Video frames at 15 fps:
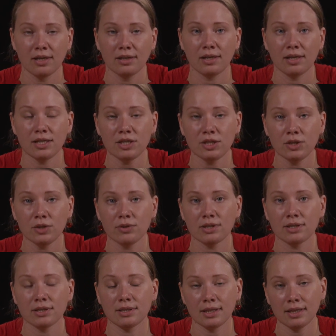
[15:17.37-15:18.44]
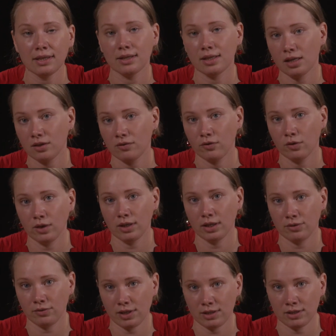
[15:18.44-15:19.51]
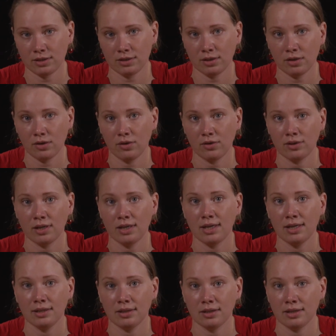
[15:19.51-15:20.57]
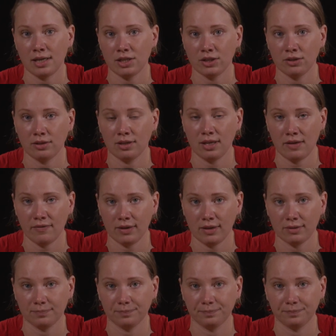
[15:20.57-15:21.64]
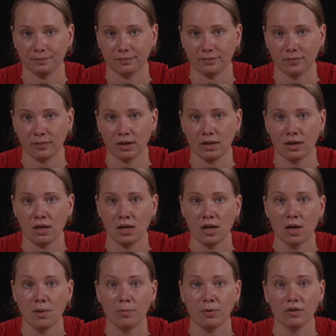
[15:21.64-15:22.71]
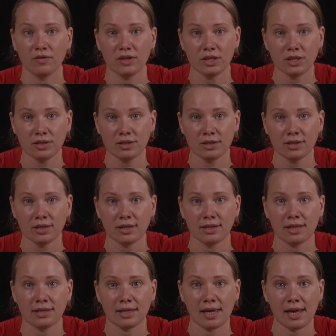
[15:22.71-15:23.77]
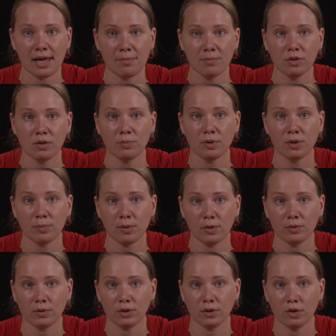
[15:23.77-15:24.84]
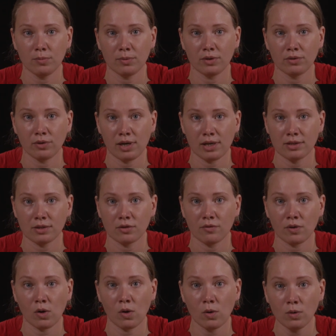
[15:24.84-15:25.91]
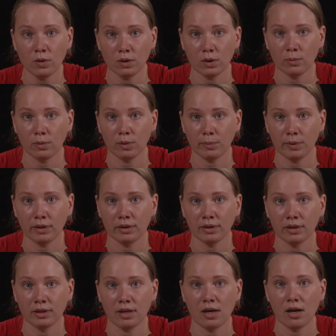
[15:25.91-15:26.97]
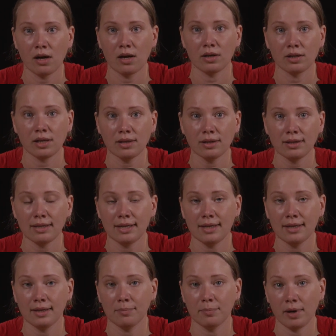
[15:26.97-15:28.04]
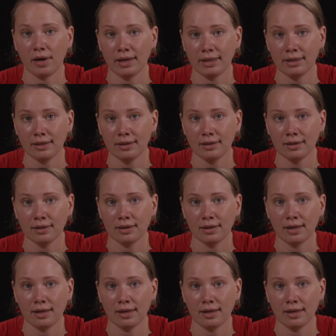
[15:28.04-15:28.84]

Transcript: the issue is still not fully addressed on the international level. Provisions that aim to promote human rights of older women are not legally binding,